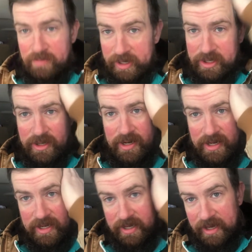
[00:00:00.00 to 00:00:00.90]
but good.
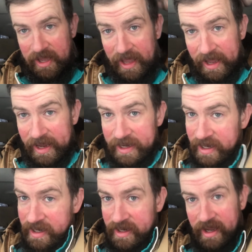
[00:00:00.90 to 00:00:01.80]
I
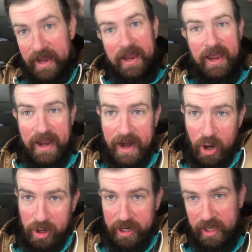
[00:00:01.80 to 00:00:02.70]
need a
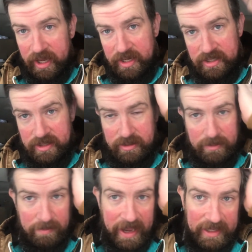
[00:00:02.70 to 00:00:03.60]
haircut
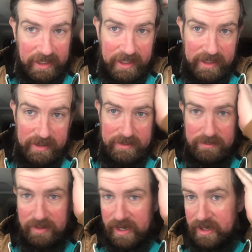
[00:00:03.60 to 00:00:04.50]
badly,
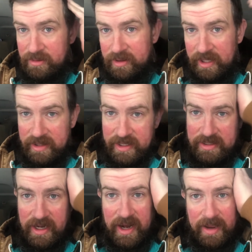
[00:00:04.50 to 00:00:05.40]
but I don't think that's
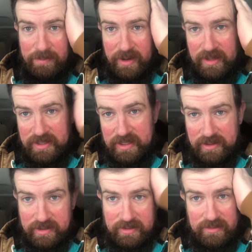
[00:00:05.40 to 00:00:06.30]
going to happen
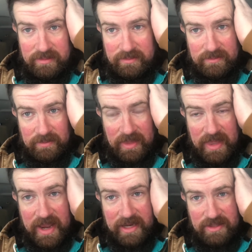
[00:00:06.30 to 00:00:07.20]
until
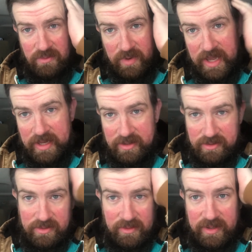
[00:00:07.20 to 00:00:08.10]
next week
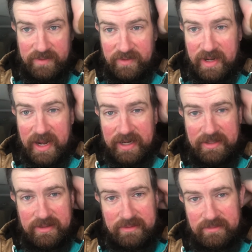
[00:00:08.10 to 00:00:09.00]
or even
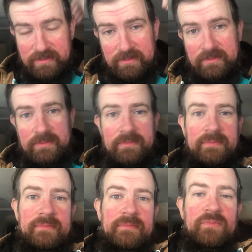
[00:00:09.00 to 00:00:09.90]
next
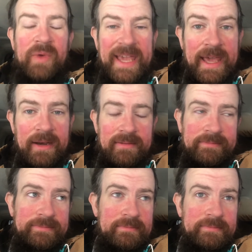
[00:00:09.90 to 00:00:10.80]
weekend.
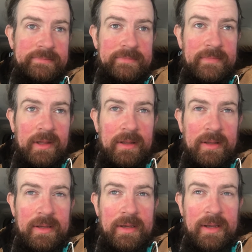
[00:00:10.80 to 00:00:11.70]

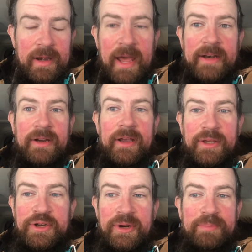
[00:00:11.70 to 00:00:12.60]
Not entirely
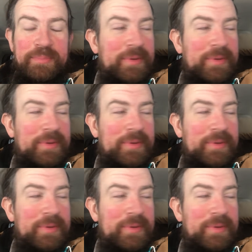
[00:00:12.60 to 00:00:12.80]
sure